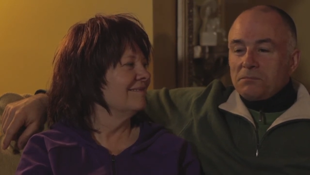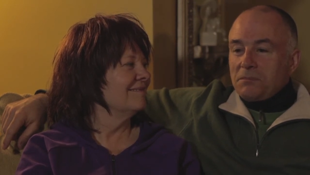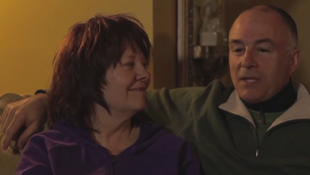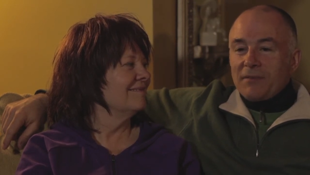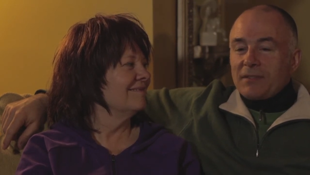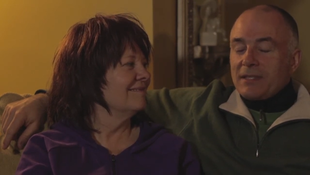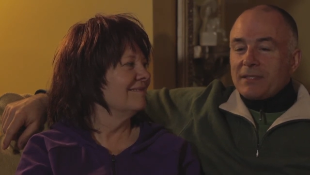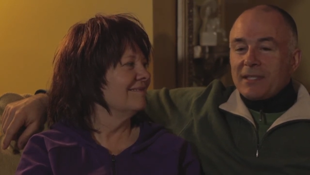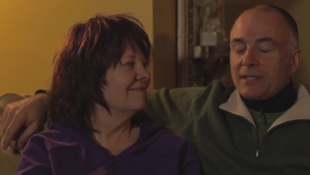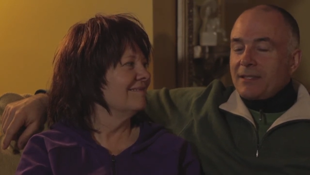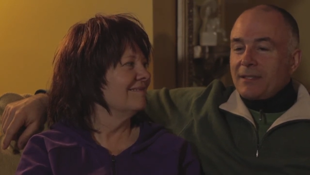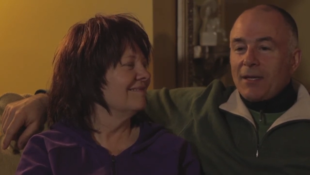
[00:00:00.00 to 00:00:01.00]
Speaker 1: love to
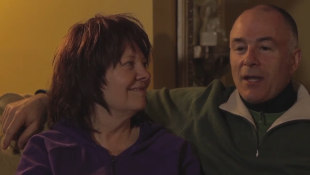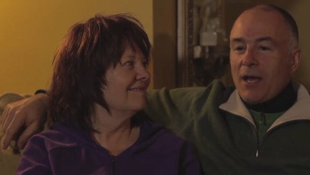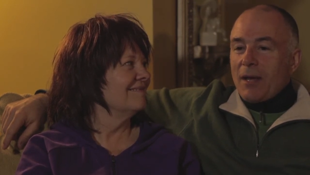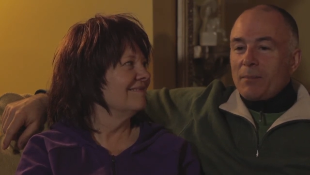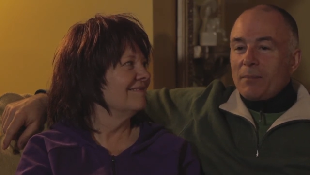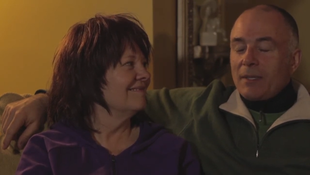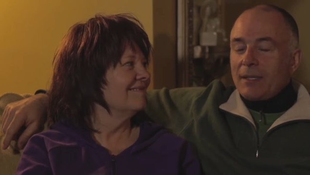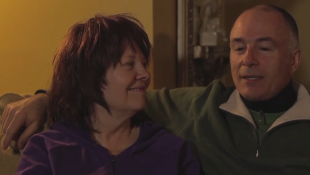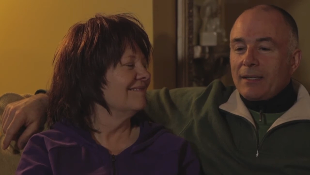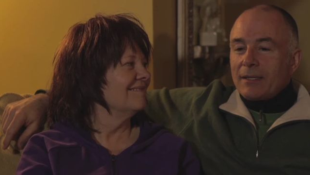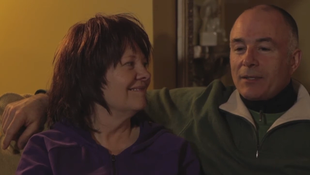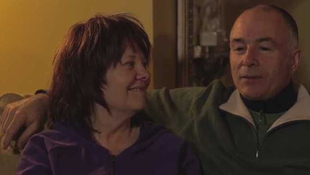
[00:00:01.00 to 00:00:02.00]
sit and lob
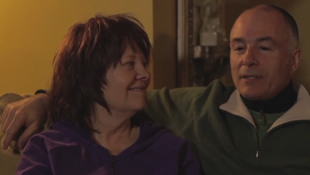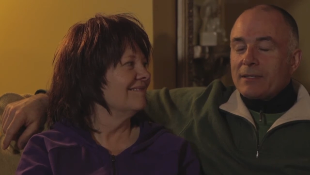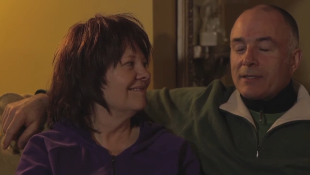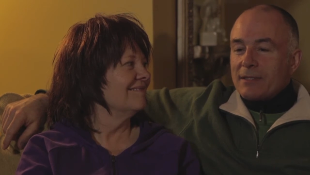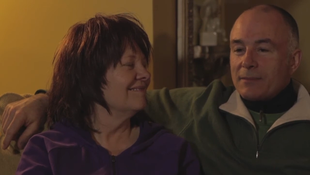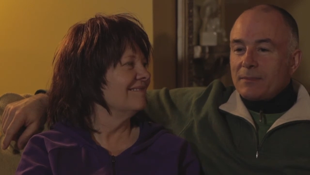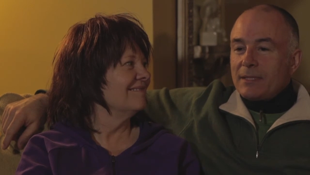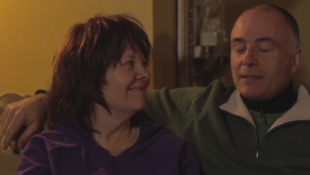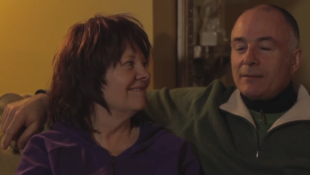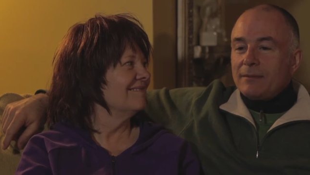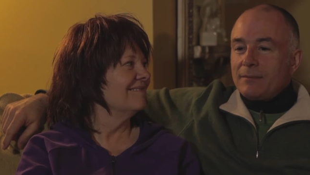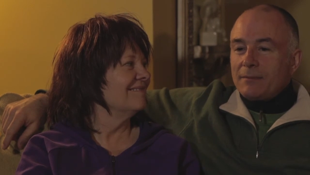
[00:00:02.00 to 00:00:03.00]
uh, criticism
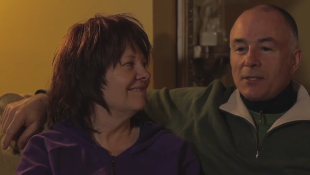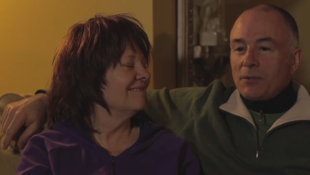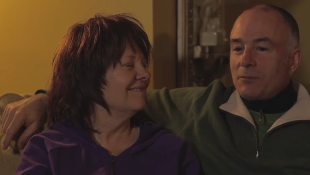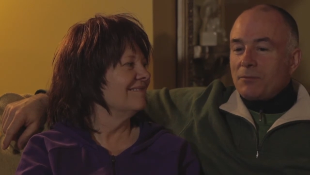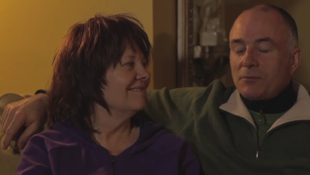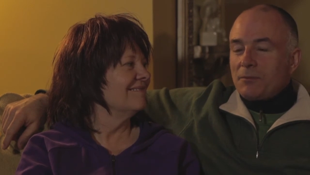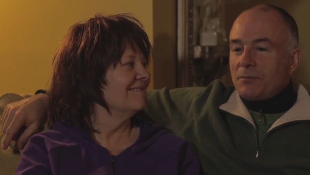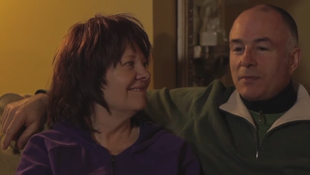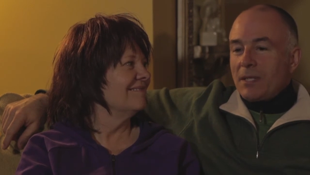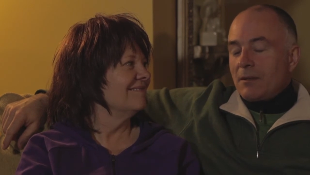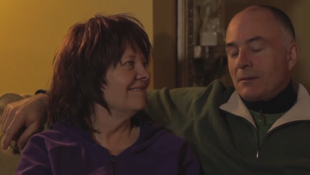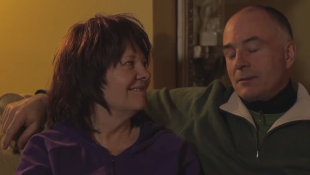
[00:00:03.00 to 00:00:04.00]
and don't,
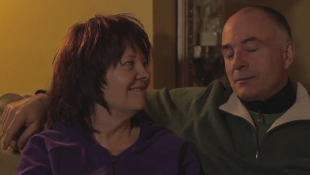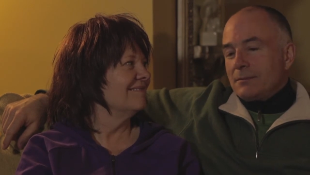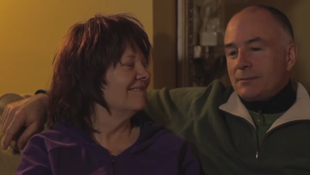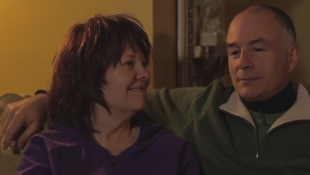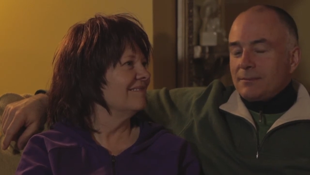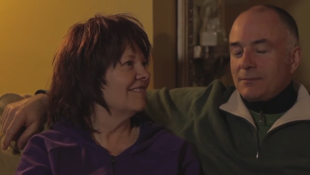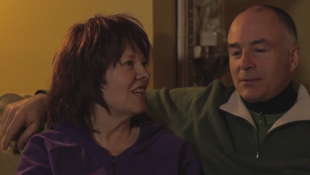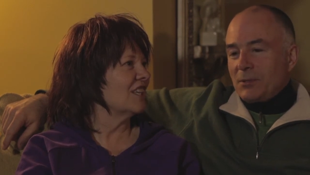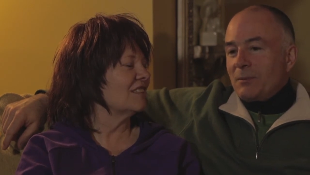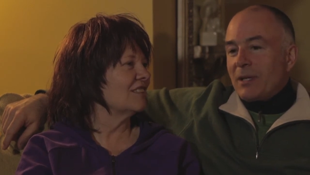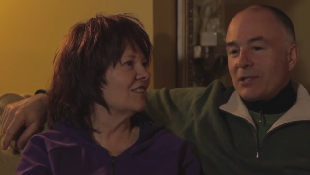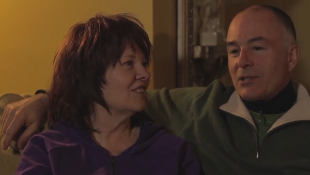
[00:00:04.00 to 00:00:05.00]
you know, do
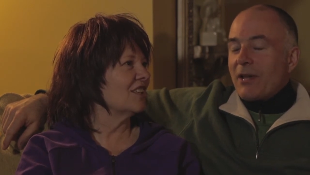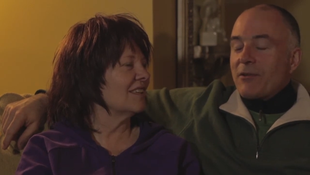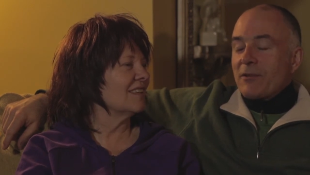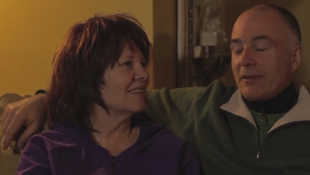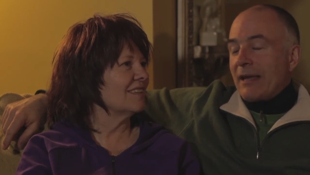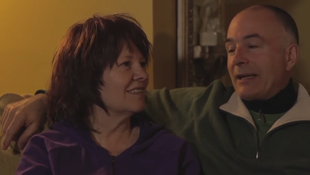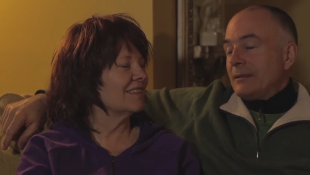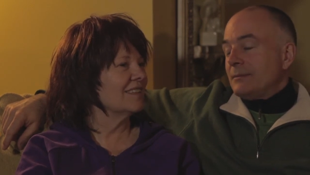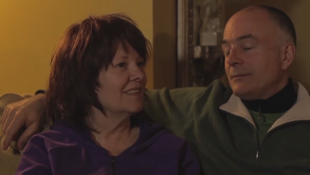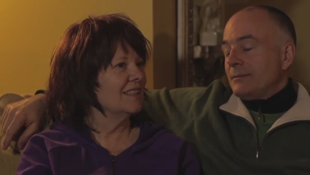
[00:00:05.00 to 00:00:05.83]
much other than that.